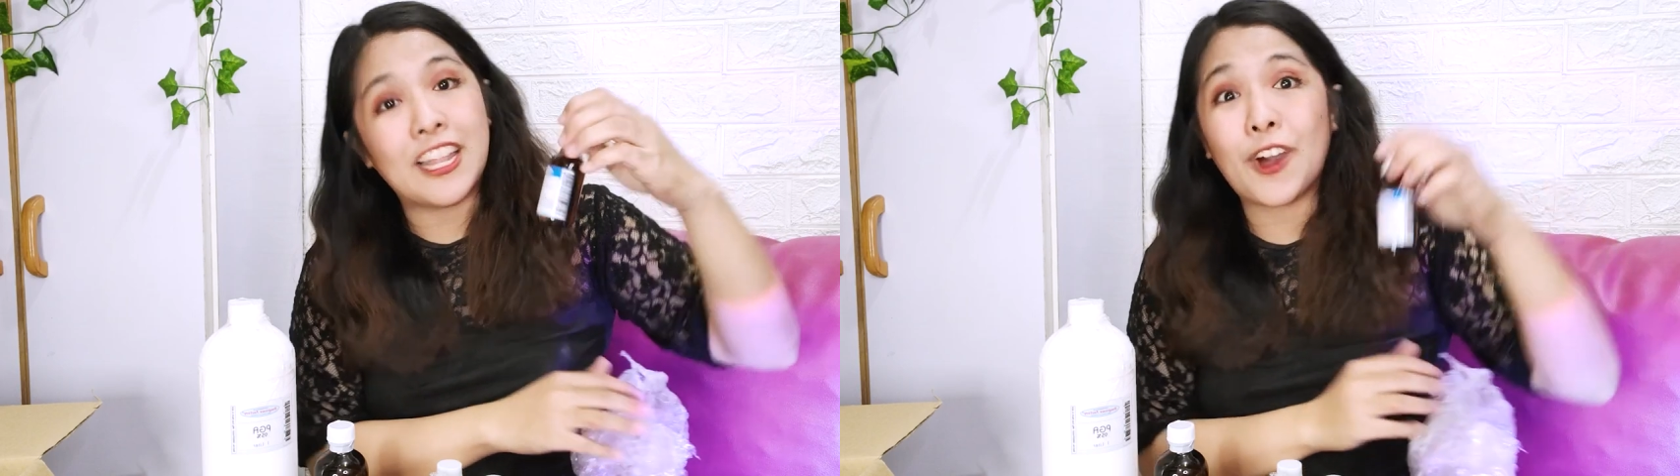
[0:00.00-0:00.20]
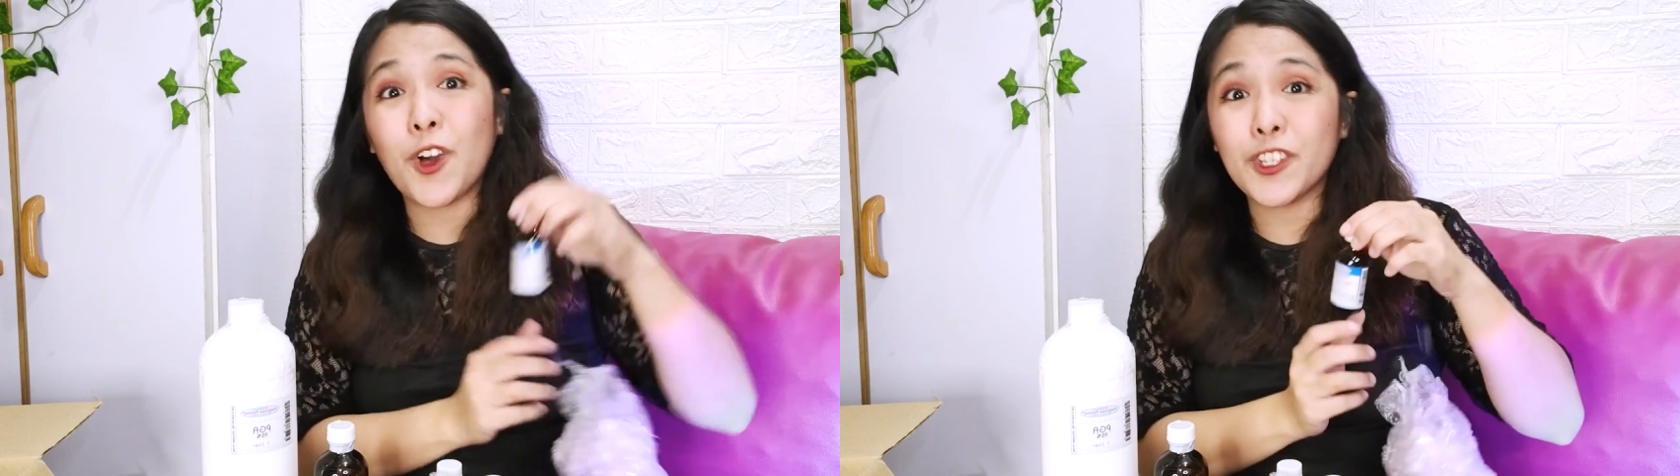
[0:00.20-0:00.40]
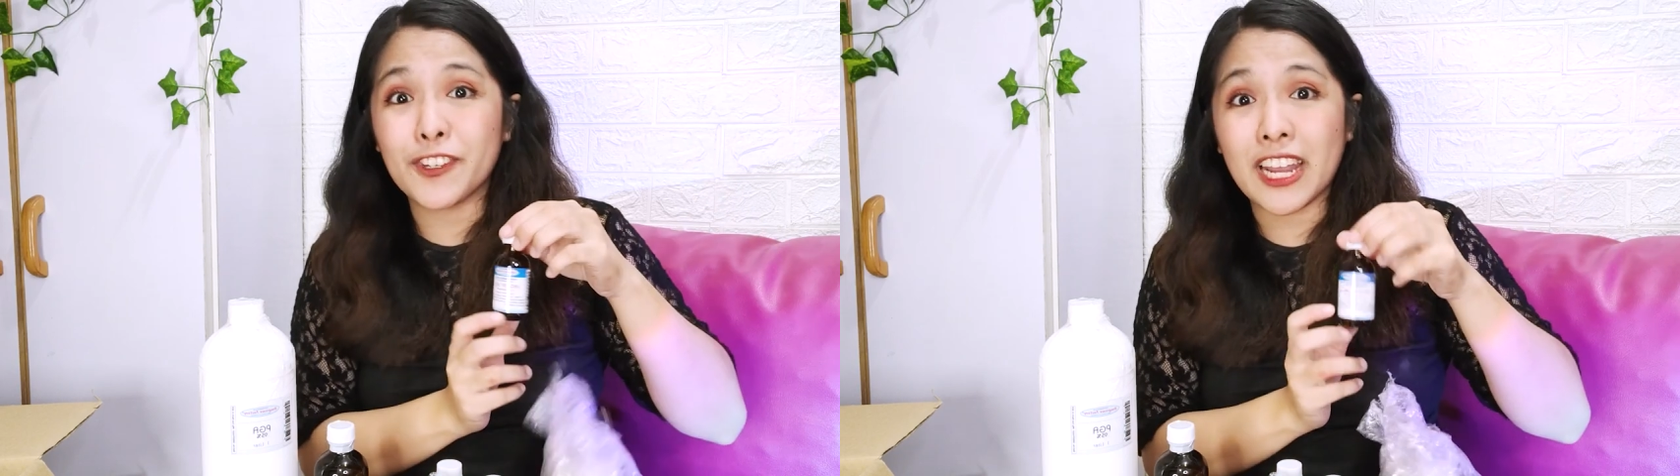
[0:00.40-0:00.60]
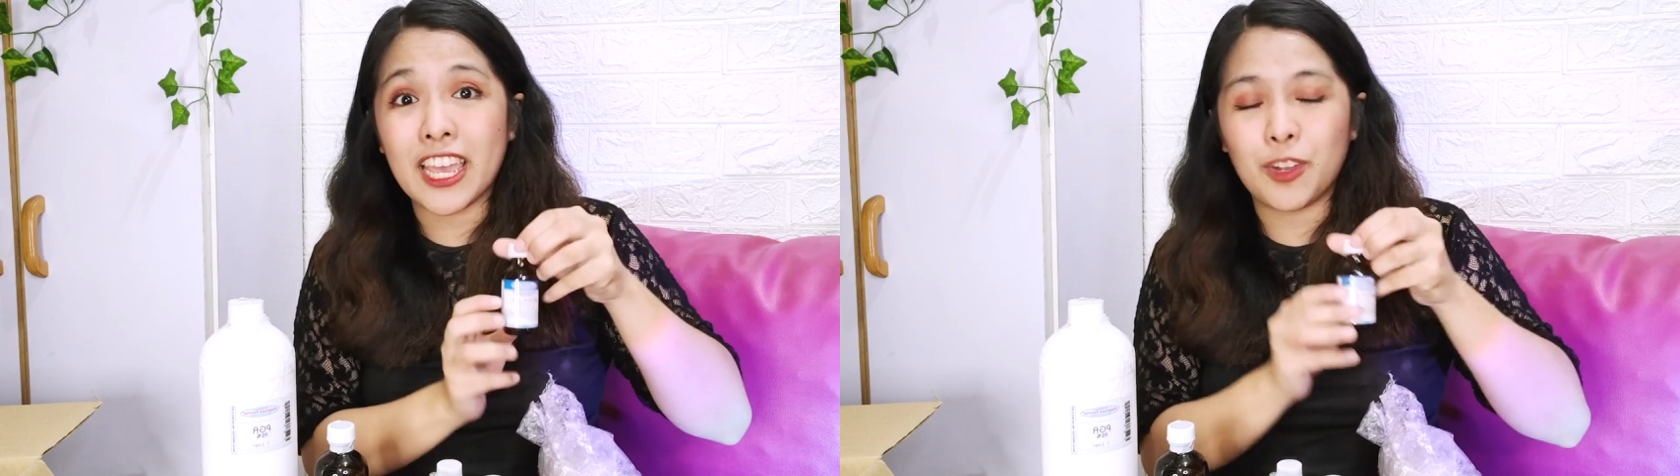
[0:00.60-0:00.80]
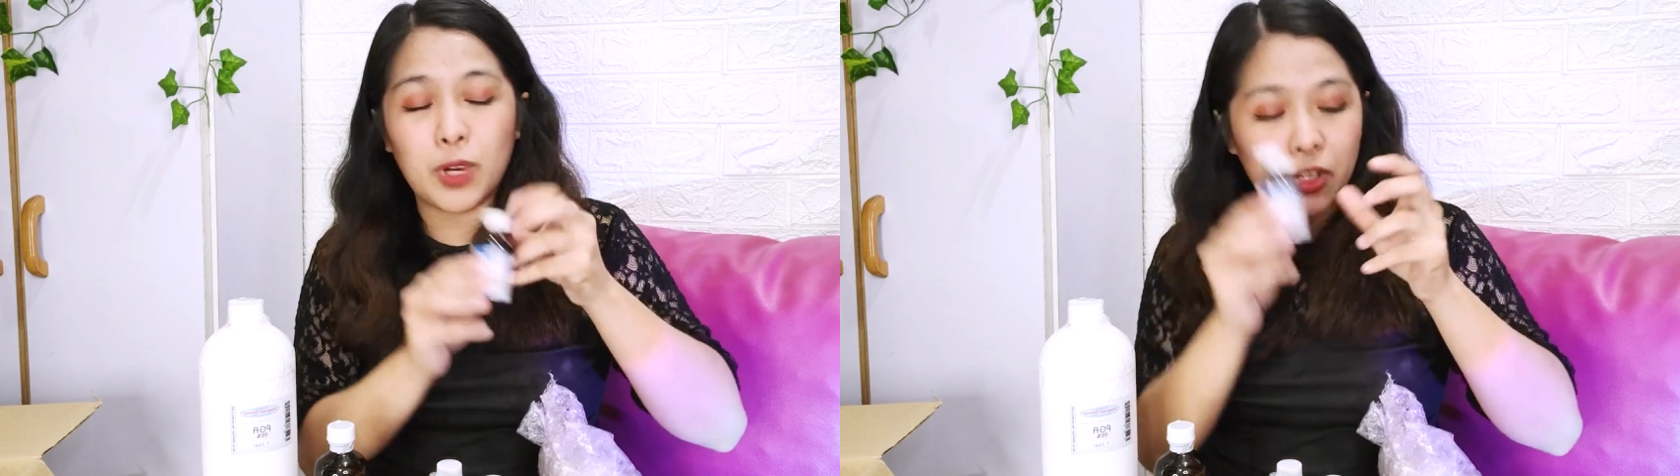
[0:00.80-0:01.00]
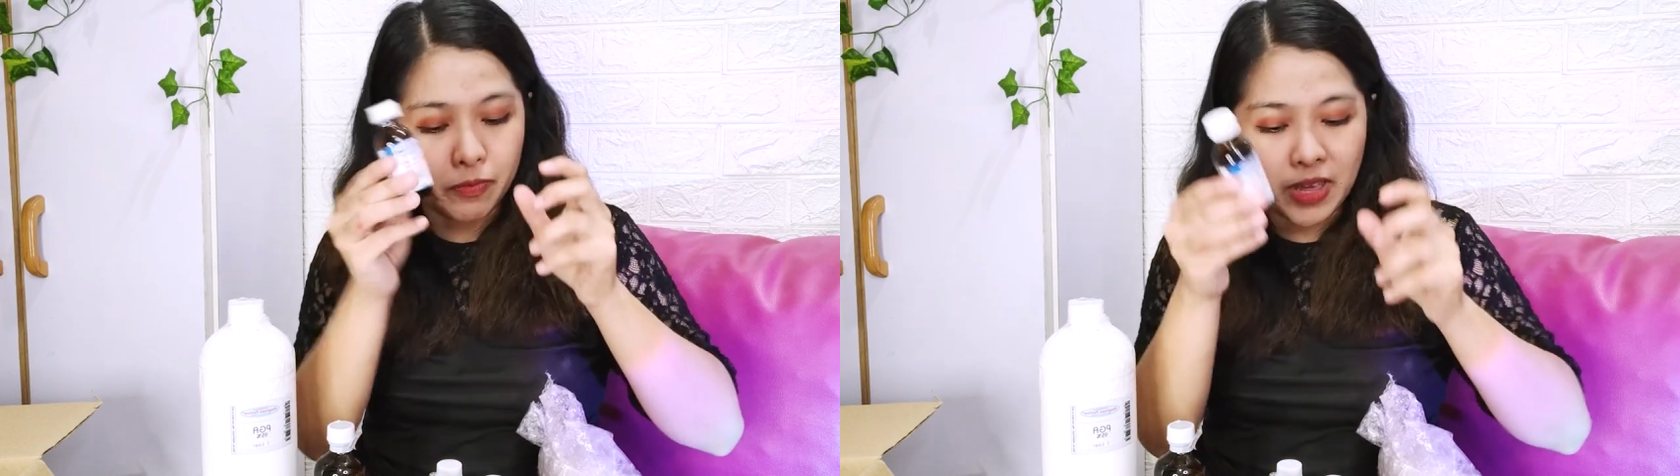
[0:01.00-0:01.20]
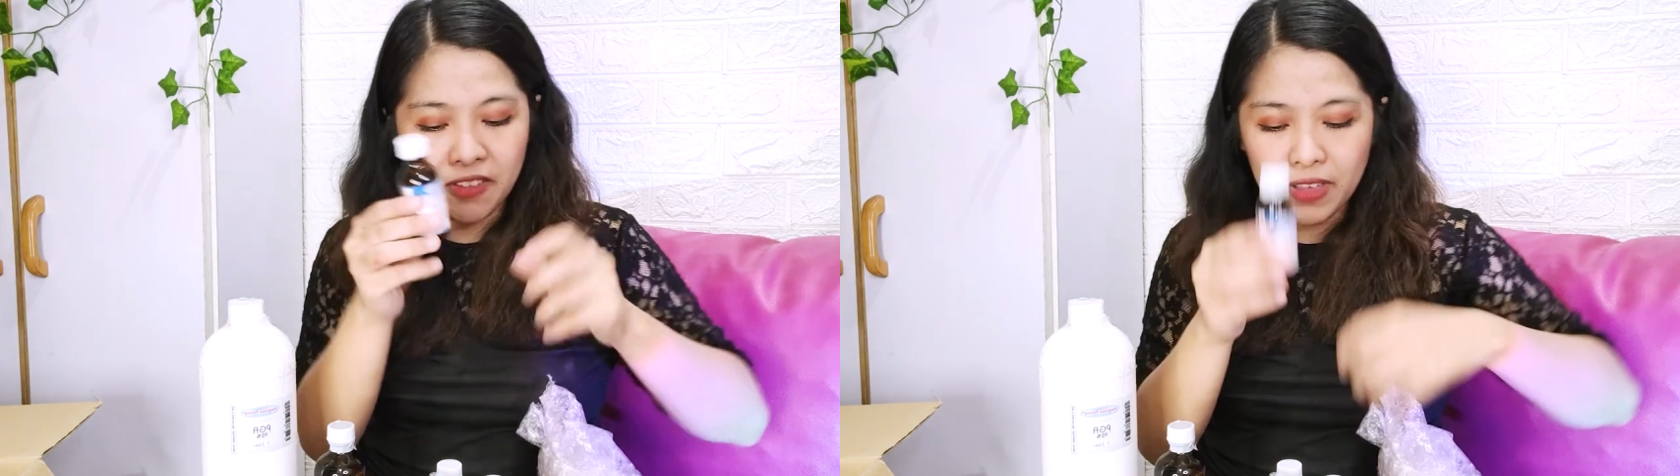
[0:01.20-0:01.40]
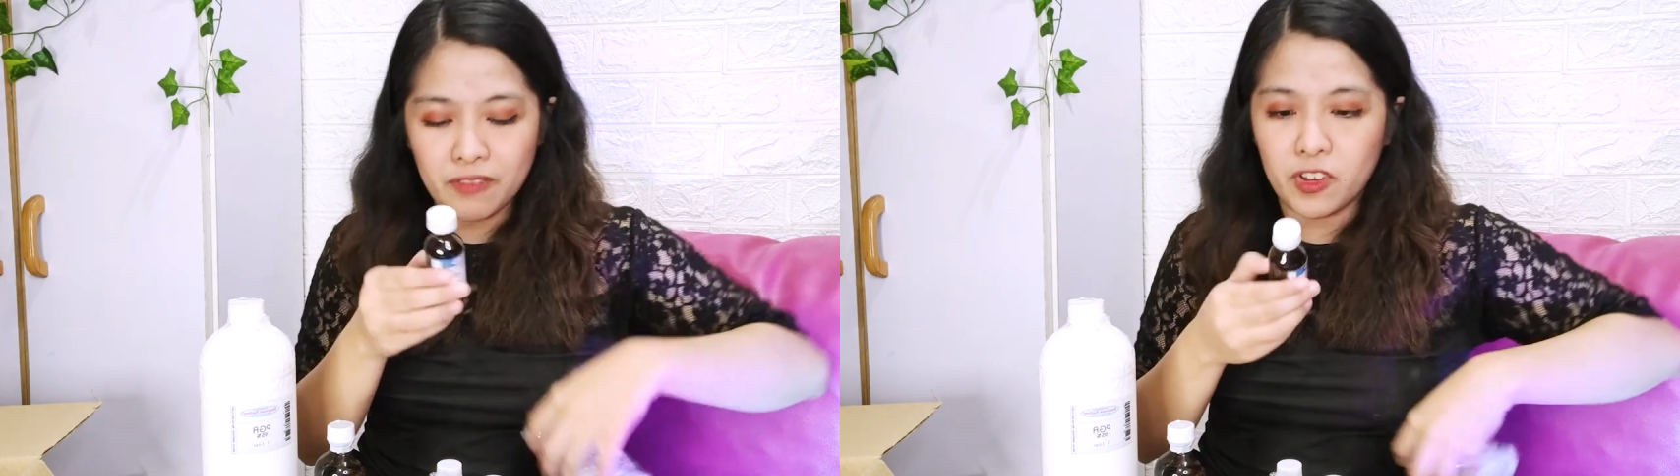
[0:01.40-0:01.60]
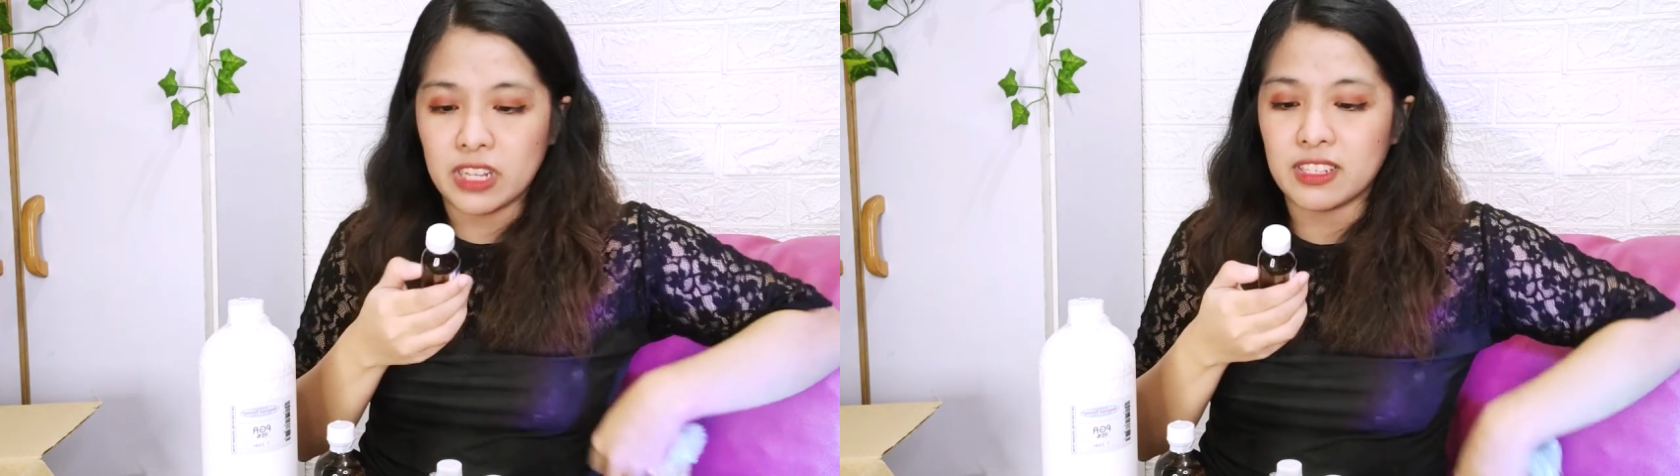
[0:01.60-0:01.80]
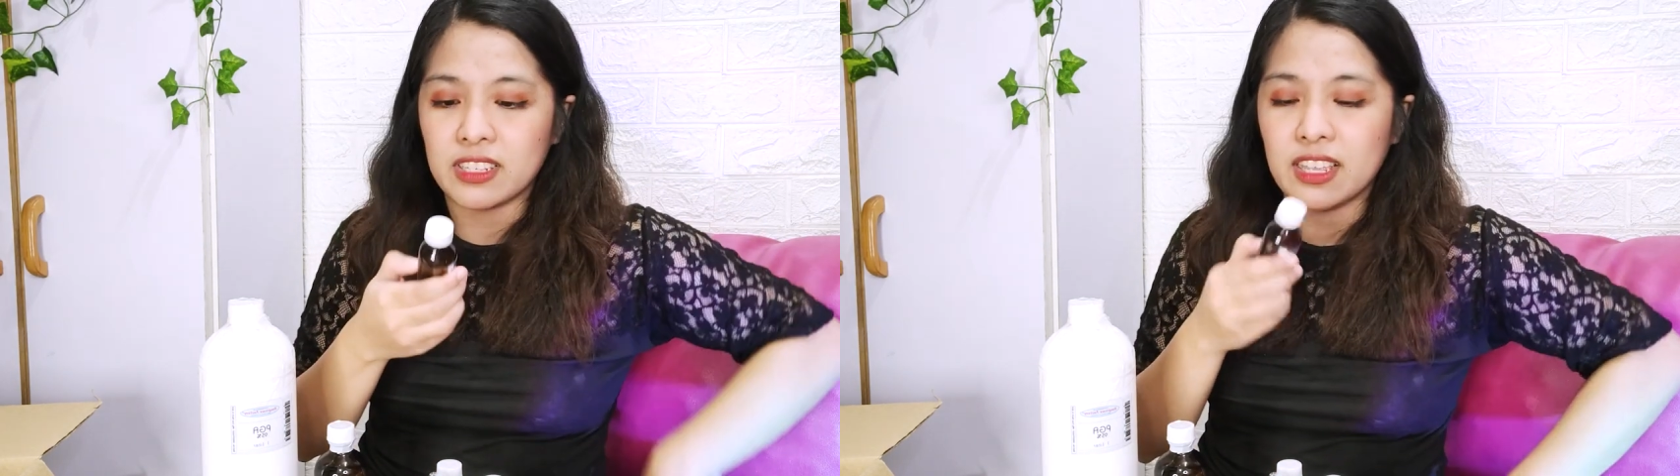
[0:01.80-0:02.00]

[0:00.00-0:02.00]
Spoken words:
Lacoste Red, one of my favorite